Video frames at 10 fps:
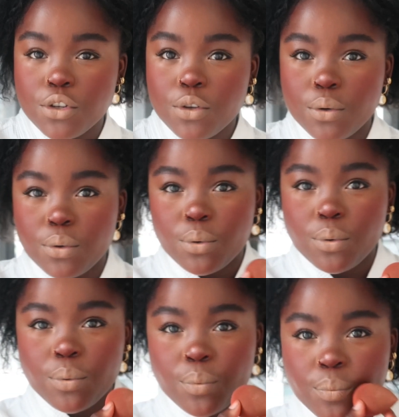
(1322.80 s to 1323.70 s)

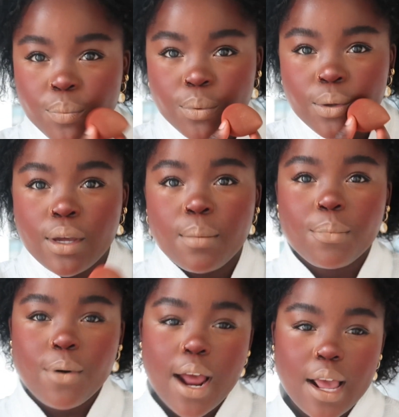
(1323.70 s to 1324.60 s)
you
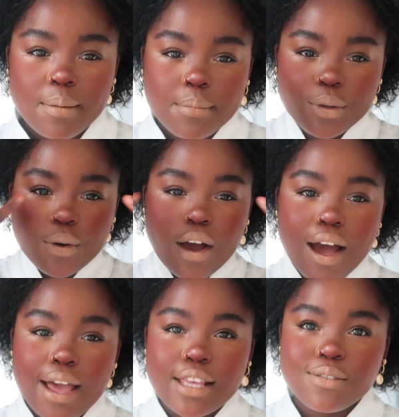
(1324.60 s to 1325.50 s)
prime your
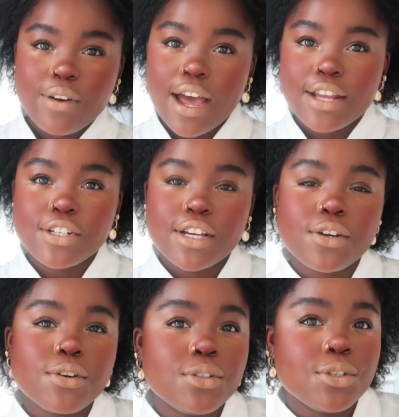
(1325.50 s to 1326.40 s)
eyes for
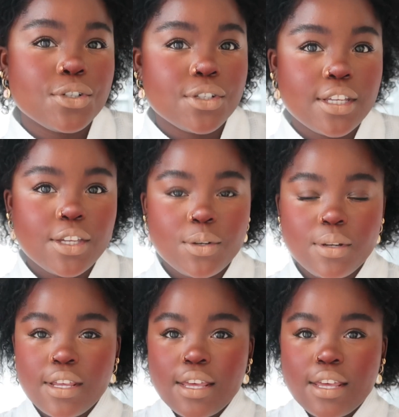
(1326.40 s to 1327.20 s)
eyeshadow. Usually you'd